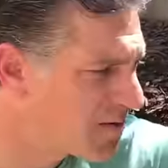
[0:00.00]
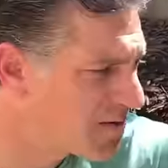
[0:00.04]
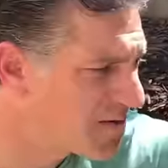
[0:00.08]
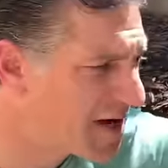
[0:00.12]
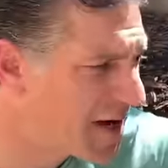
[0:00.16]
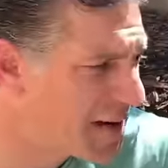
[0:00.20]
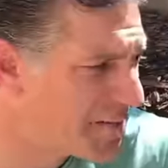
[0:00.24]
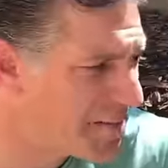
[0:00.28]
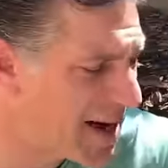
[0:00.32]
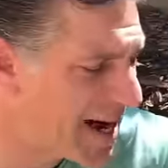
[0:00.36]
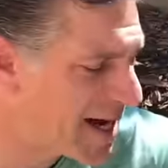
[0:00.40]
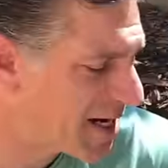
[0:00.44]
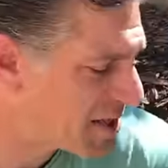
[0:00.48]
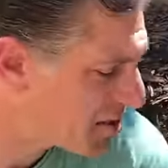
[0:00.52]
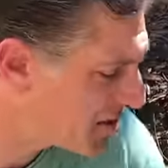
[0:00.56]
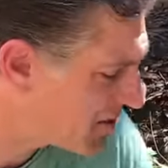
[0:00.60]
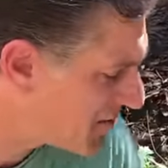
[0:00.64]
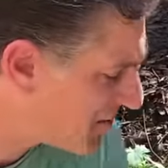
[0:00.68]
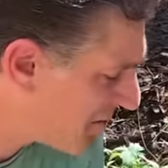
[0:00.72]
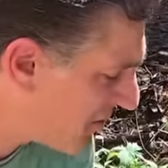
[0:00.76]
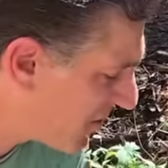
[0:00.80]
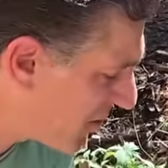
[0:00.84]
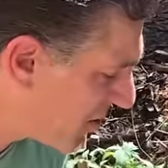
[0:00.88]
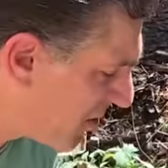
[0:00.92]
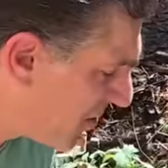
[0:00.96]
we've got passion
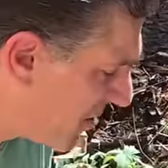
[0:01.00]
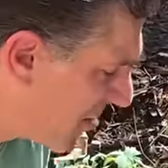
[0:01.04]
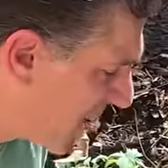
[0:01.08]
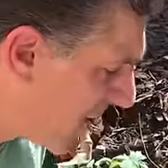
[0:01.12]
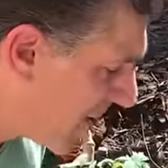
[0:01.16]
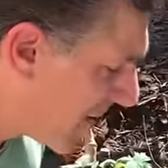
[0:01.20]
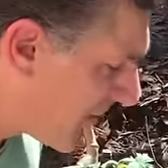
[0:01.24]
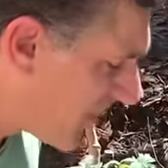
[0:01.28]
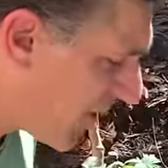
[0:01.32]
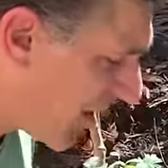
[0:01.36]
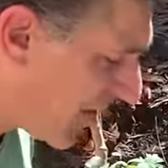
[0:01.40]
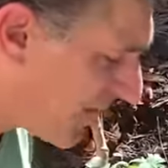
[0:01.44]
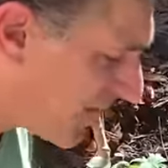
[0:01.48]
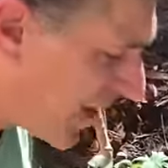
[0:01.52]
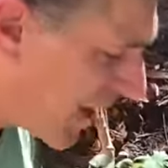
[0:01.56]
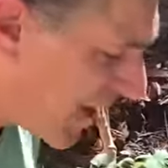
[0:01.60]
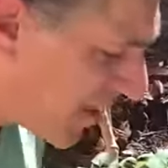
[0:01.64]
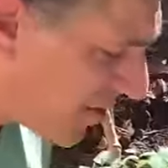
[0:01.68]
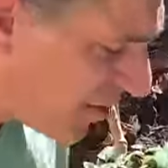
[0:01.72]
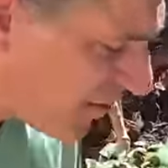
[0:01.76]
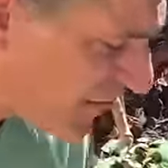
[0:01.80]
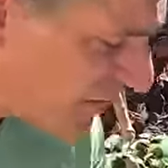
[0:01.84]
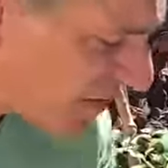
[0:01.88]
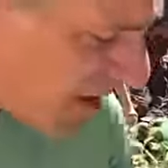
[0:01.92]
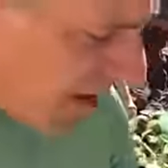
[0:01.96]
fruit, I've
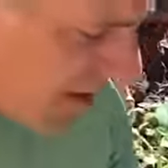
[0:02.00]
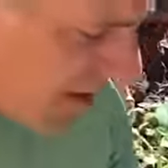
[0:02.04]
got over